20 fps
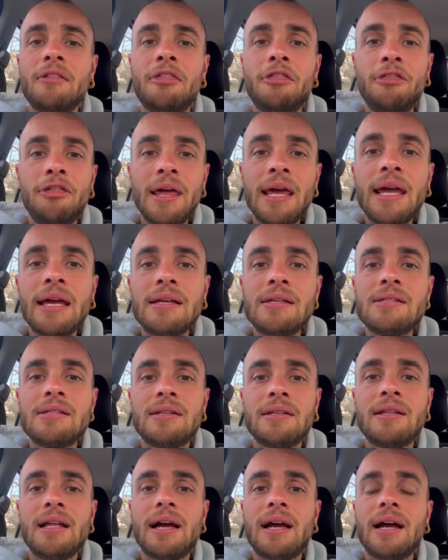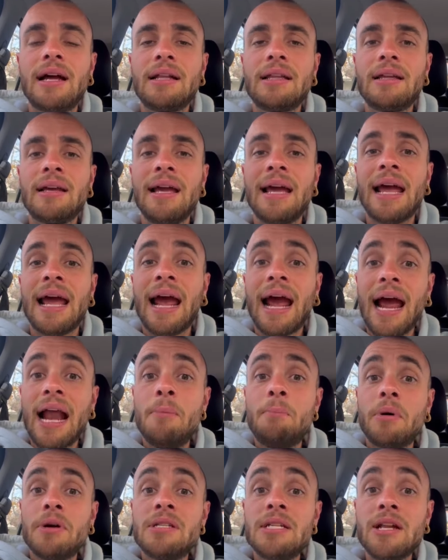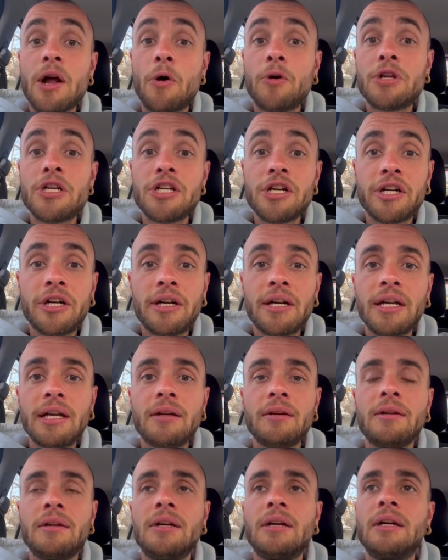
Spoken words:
things that help us in our journey.